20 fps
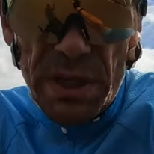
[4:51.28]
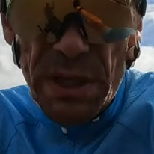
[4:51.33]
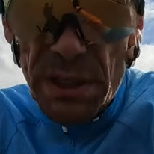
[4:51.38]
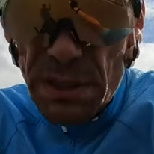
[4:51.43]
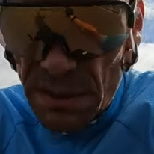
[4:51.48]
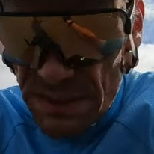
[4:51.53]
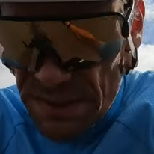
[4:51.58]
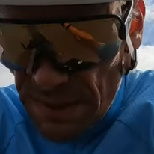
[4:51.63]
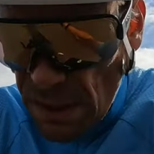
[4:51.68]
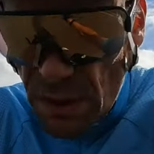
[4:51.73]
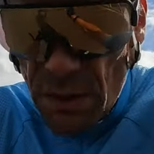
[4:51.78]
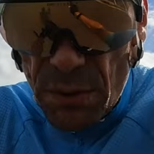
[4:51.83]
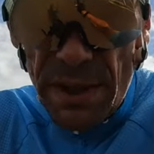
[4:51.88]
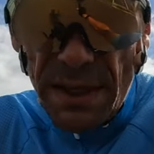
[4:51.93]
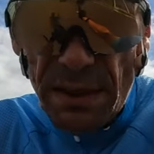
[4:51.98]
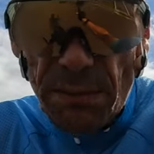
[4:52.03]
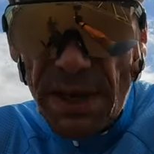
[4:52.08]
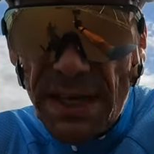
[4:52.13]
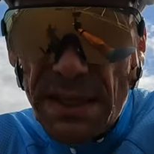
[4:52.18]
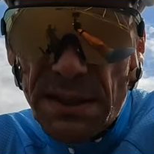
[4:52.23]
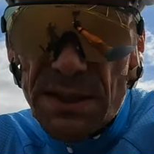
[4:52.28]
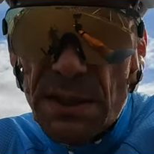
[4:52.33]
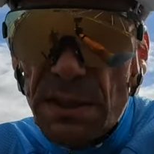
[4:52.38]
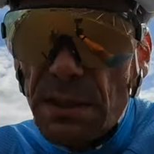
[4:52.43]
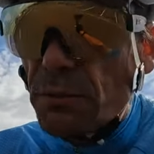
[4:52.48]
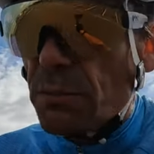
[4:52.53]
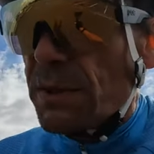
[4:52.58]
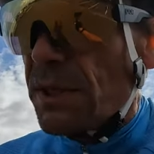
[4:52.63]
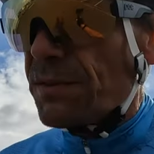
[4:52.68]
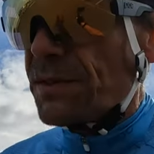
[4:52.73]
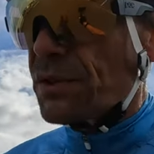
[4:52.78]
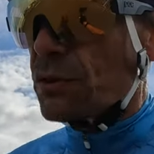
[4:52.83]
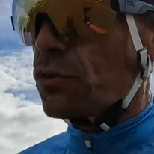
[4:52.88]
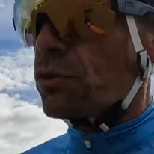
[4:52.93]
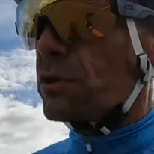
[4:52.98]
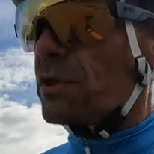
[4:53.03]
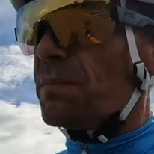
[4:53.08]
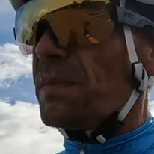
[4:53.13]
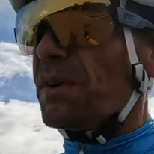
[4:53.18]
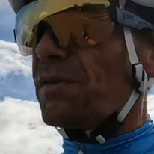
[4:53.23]
kit. So anyway, it's a little bit of a
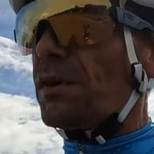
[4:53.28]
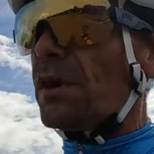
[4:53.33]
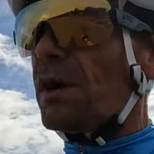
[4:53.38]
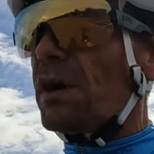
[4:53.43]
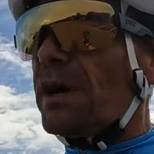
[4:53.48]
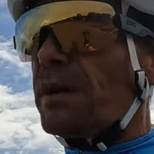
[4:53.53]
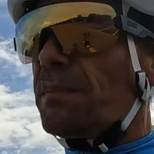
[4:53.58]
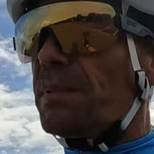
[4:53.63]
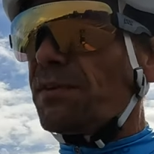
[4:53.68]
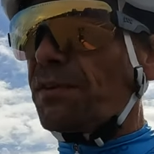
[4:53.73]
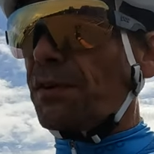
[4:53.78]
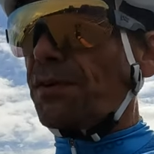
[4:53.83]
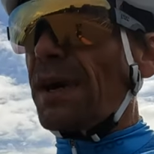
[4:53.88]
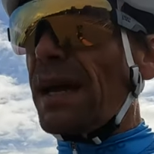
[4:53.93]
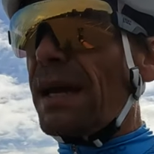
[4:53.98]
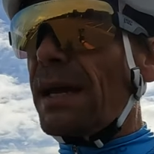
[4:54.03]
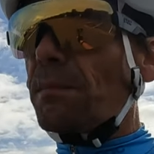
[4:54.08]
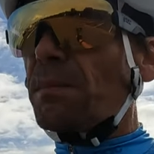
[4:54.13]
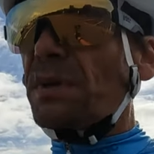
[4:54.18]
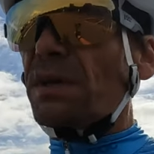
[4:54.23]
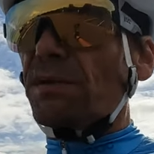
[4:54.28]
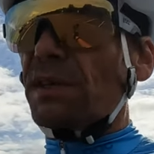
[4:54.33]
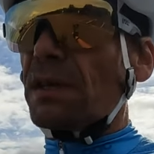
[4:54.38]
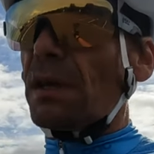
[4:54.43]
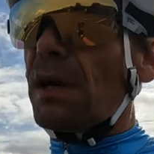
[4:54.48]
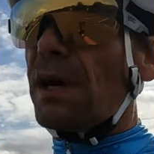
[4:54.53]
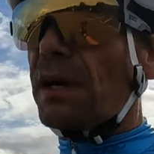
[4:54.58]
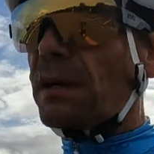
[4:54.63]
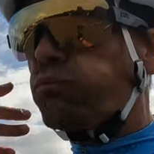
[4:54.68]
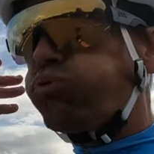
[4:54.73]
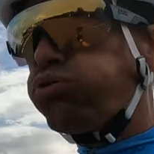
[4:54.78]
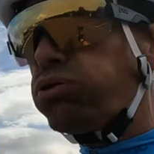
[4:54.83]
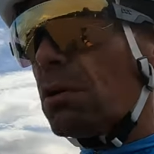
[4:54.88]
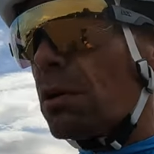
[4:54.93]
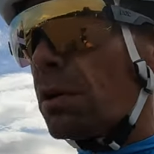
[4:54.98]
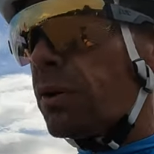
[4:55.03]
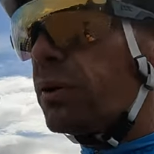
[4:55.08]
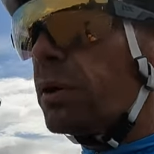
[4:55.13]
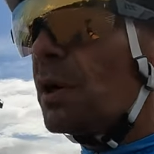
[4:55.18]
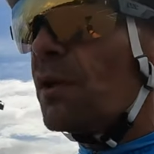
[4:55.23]
story on my ride, bit of a ramp, bit of a like, oh,
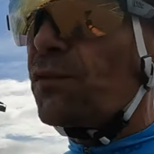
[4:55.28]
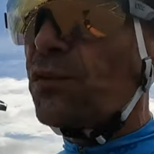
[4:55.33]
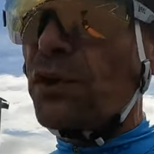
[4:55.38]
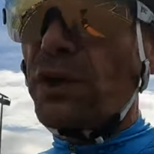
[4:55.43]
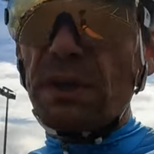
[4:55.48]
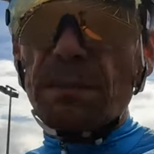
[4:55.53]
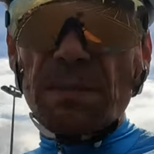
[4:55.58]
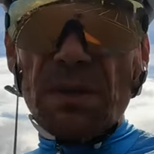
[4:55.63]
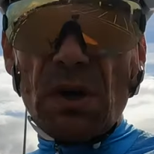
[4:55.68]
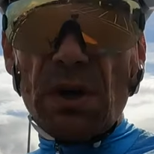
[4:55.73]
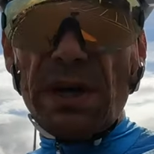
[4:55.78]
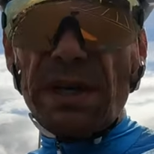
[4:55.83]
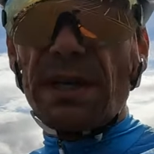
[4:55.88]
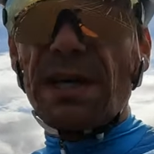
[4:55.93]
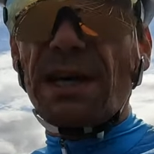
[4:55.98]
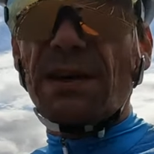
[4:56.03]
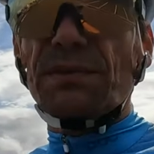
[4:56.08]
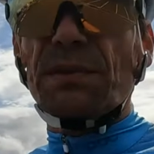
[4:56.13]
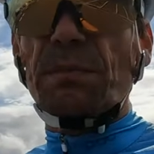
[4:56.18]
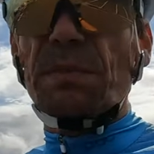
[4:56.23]
free the mind after